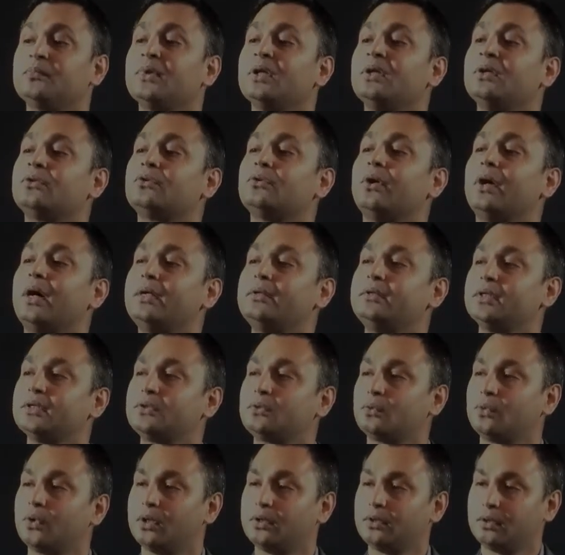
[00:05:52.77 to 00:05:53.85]
So I just
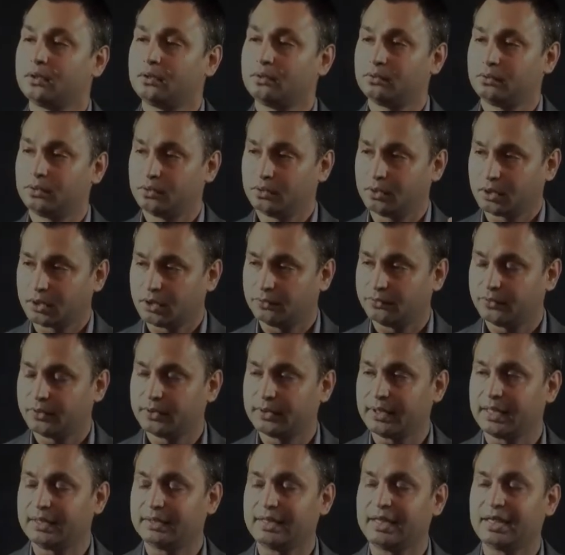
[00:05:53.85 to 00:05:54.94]
wanted to cover
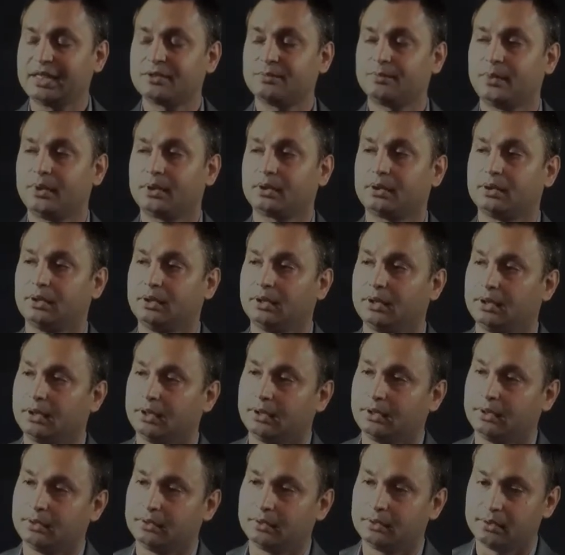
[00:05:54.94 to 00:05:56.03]
that aspect
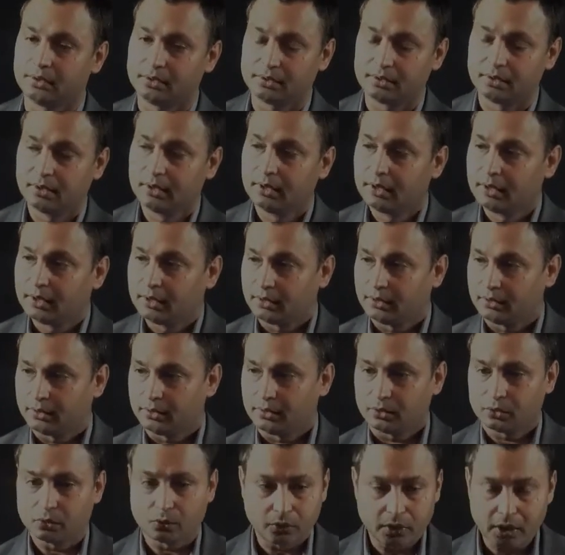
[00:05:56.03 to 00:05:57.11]
in this
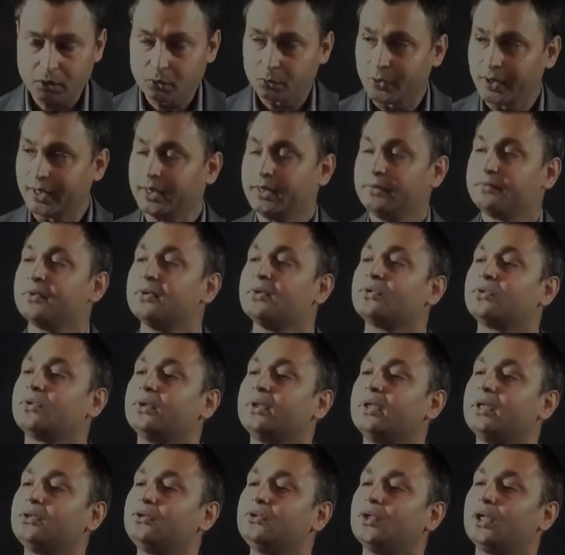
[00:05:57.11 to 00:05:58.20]
quick way, so
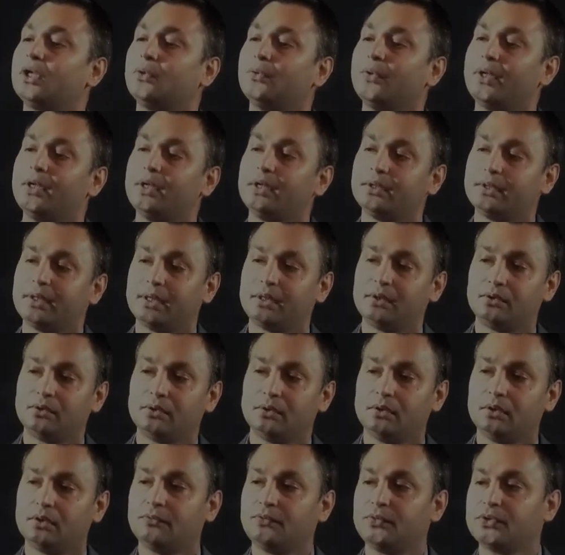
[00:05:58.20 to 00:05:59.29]
that you are aware that
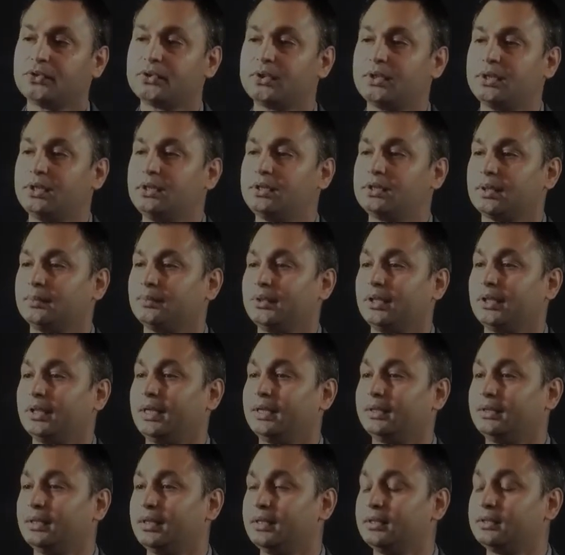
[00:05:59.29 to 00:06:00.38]
if you see something
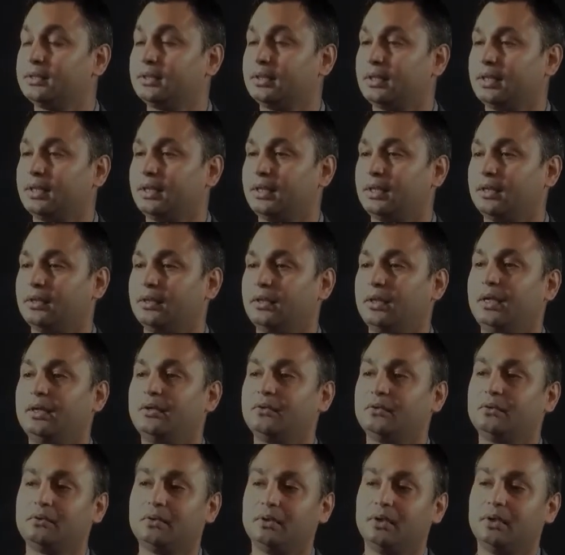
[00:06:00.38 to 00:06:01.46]
like this
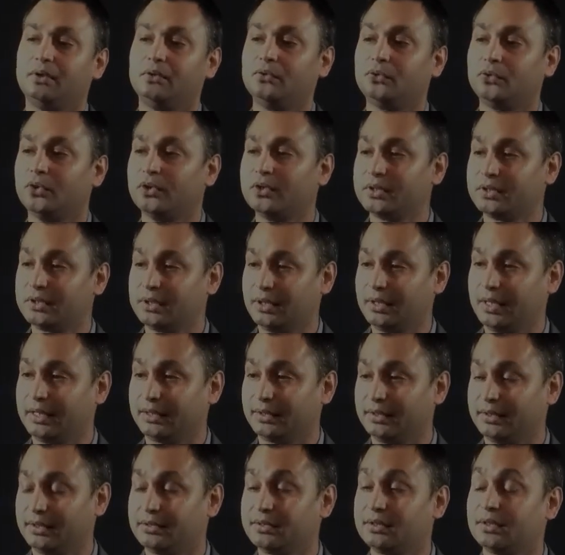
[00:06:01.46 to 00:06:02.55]
and you don't see
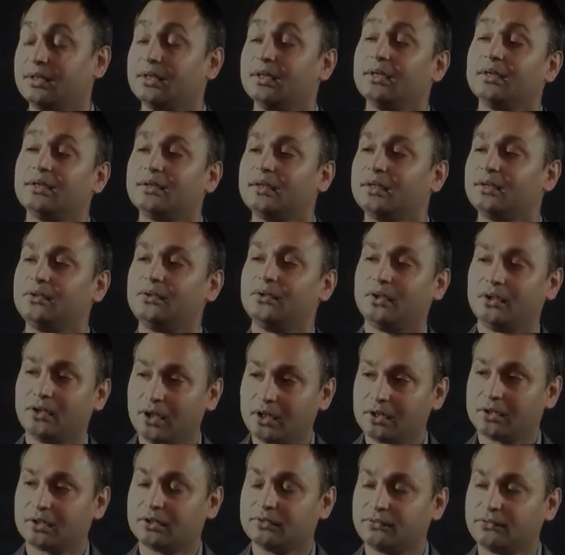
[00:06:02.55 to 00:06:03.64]
like this, then you are
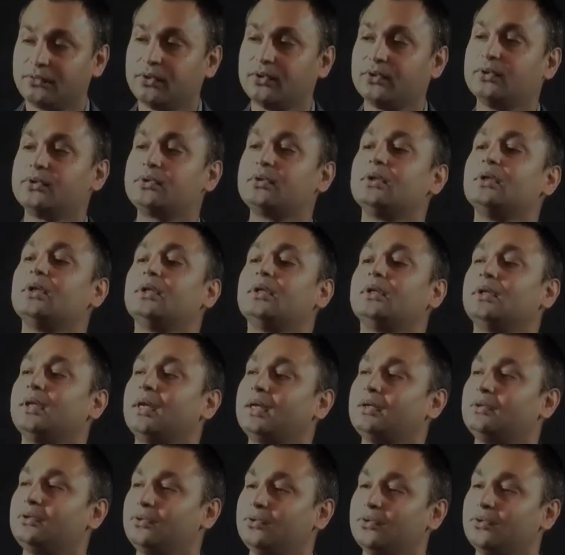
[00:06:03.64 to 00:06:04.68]
not confused that you are